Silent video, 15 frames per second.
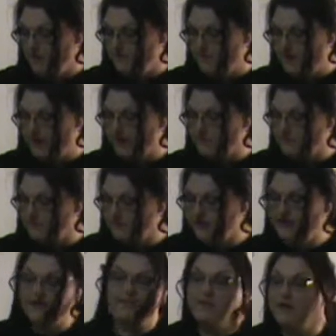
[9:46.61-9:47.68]
But I am
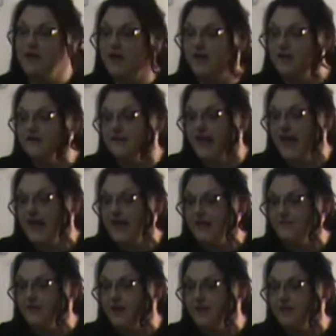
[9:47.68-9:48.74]
trendy because I
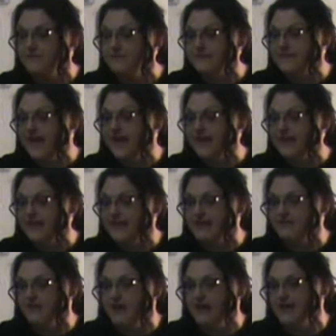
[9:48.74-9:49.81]
am
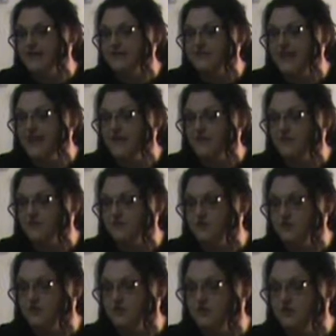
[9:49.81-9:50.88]
upcycling my containers.